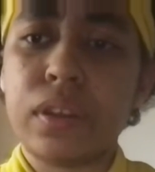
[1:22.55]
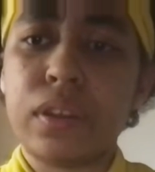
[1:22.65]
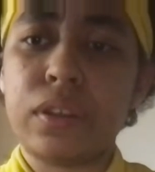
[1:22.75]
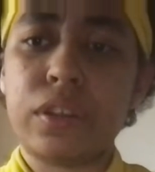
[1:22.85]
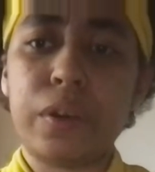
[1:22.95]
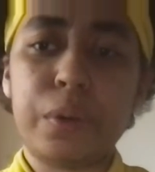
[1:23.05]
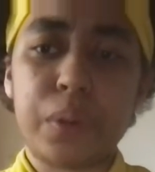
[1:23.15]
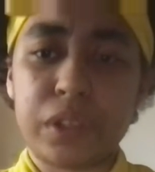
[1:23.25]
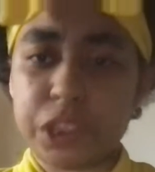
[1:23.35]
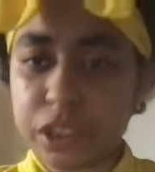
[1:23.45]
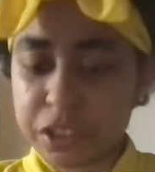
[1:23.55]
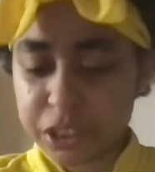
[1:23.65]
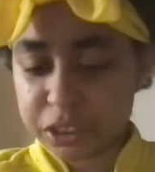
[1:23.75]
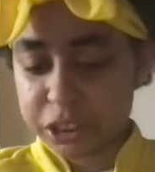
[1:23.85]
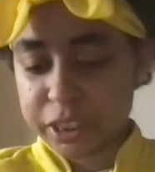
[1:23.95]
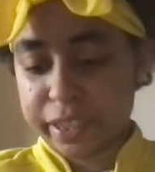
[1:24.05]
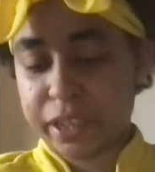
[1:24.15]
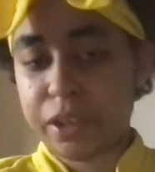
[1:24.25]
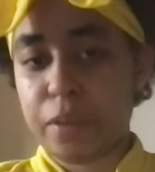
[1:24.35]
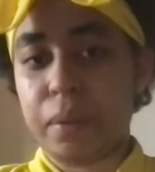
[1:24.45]
So just ch
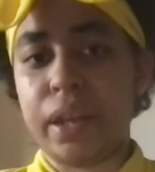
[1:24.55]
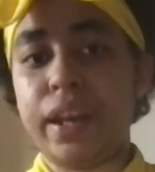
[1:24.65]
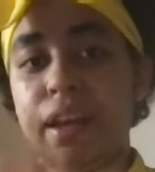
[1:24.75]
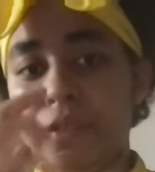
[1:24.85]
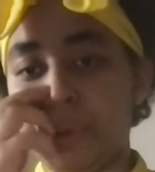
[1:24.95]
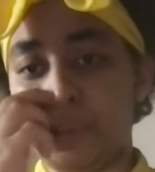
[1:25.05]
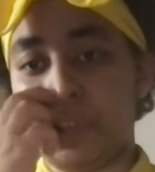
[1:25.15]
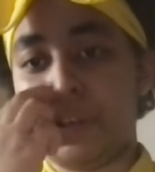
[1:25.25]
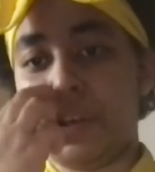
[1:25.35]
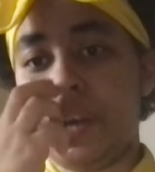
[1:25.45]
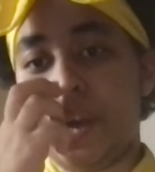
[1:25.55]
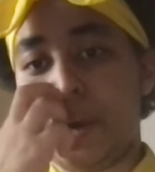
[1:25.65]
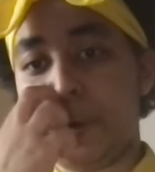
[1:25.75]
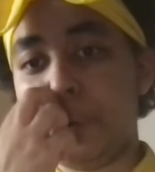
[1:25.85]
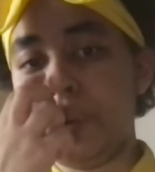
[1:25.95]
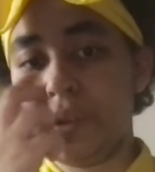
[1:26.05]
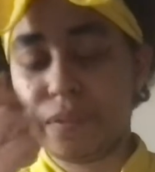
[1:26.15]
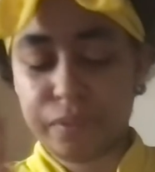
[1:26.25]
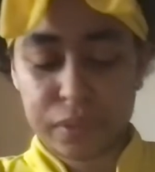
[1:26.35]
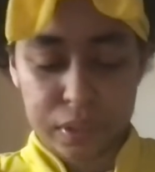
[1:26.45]
checking my levels now,
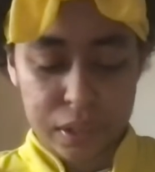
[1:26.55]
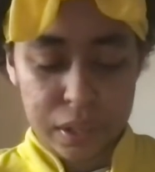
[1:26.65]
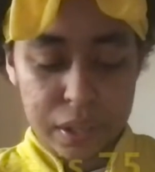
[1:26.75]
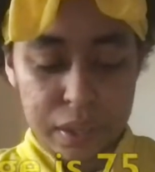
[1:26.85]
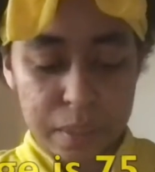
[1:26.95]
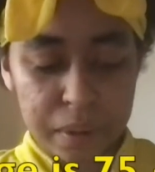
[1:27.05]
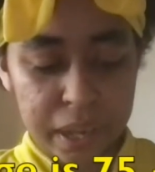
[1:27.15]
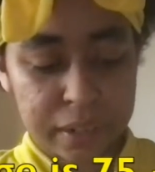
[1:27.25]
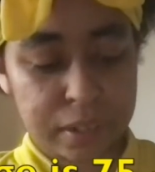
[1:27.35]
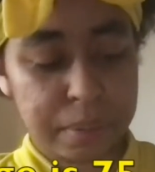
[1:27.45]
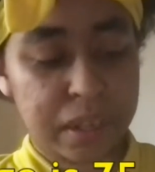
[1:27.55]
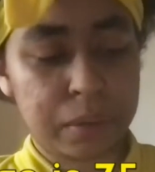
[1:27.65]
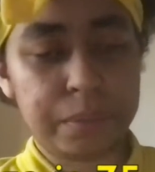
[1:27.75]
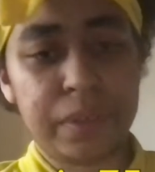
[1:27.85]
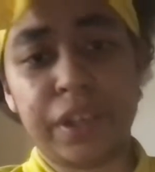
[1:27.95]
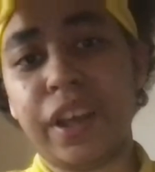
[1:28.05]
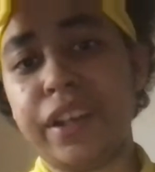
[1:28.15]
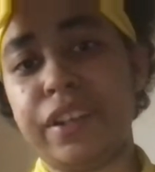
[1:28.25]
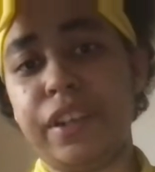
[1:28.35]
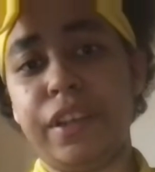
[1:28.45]
they were at about
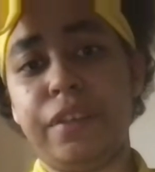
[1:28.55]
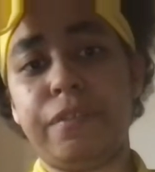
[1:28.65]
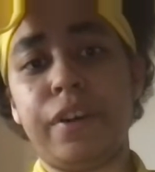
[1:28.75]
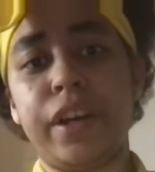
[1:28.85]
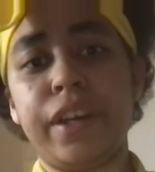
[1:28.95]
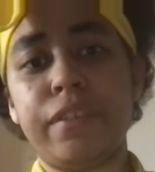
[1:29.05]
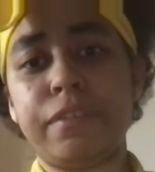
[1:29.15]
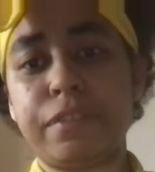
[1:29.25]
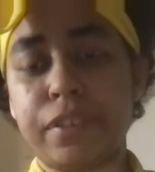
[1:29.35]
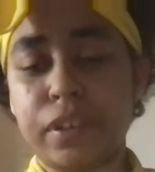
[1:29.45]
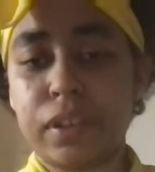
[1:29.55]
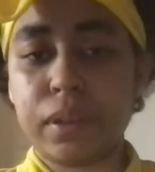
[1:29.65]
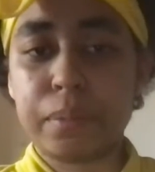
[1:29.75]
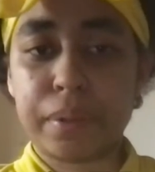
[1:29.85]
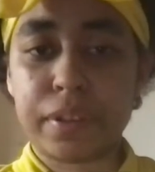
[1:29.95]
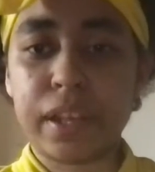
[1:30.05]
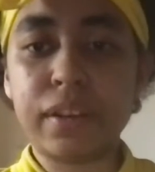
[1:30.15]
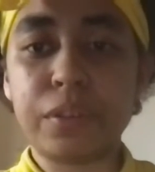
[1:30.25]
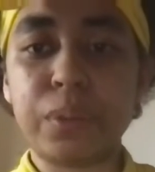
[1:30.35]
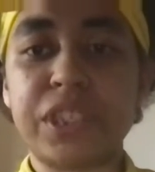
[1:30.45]
ninety-five
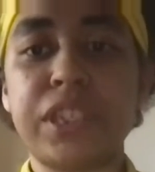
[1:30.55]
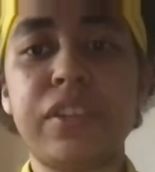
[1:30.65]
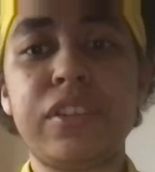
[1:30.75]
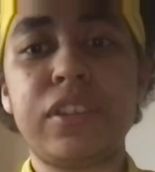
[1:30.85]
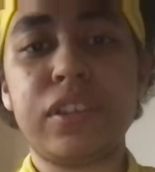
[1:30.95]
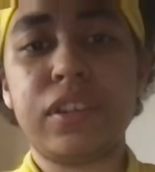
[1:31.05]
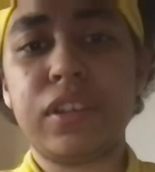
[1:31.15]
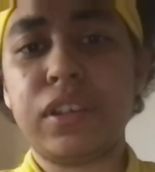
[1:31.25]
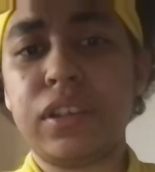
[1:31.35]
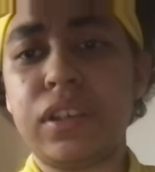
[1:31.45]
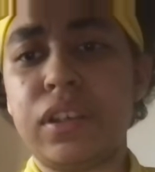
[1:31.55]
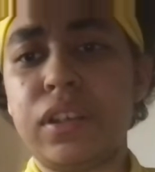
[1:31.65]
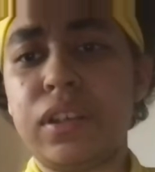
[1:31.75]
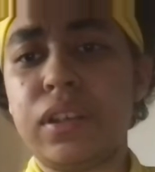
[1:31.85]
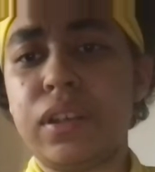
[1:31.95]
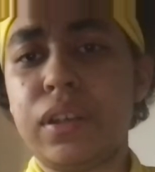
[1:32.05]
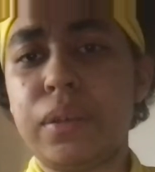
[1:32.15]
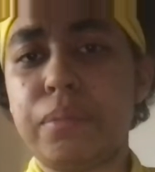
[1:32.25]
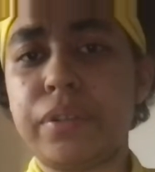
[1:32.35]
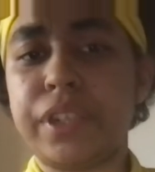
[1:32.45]
percent, which is
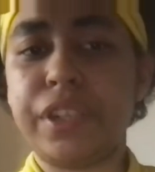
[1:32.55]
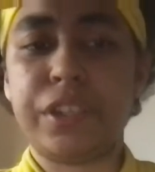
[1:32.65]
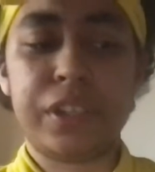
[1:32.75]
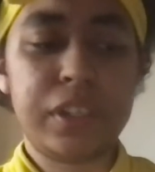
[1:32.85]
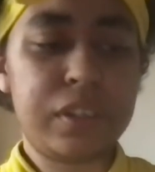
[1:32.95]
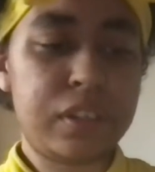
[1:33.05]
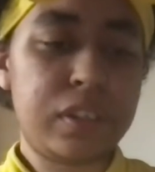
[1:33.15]
pretty good.